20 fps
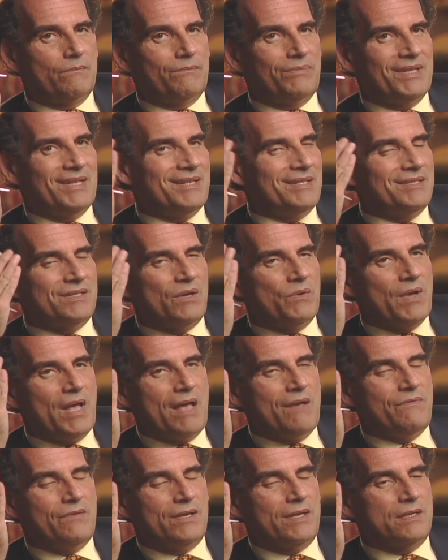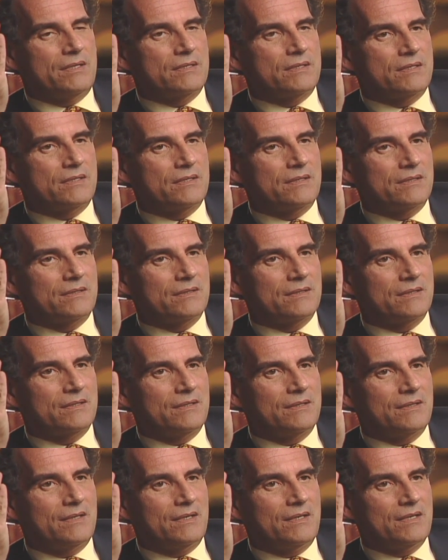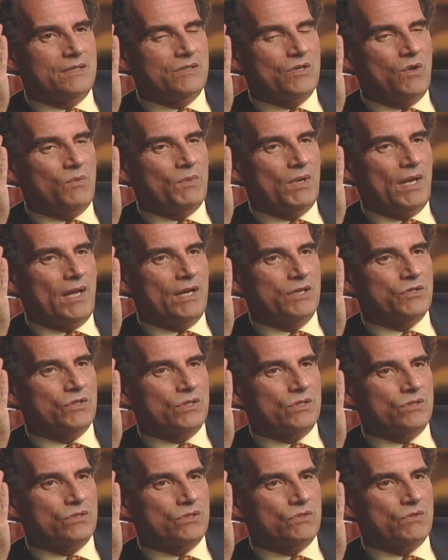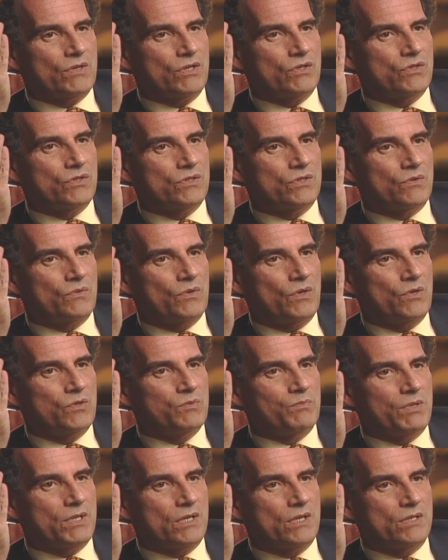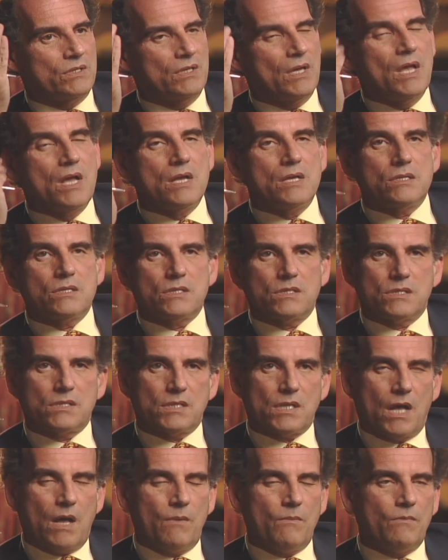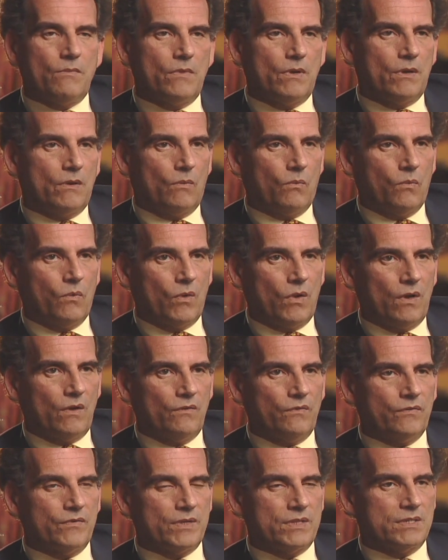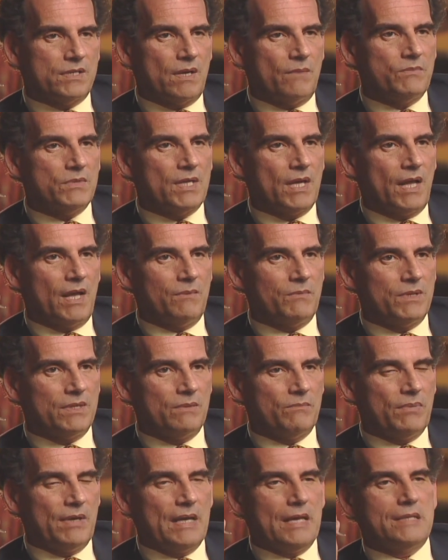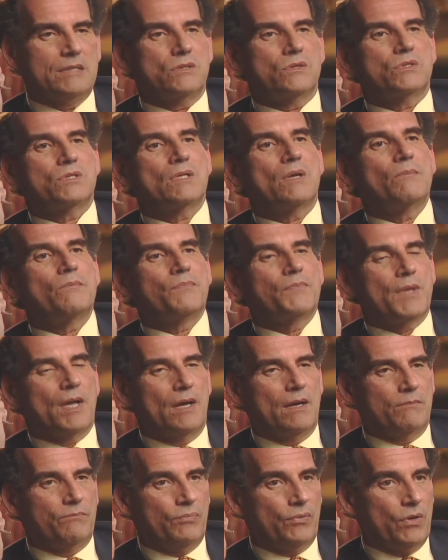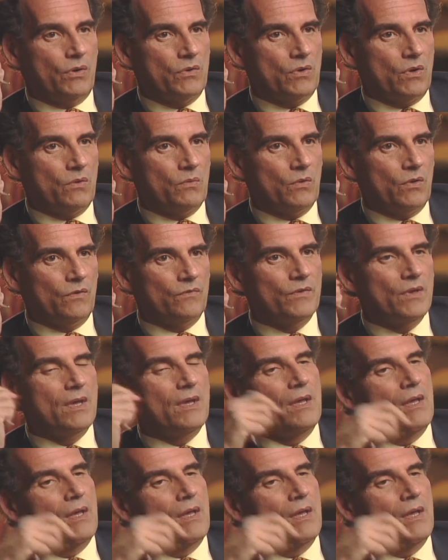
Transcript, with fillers: But there's no evidence that these homological structures arose because some wolf at some time in the past, or some proto-wolf,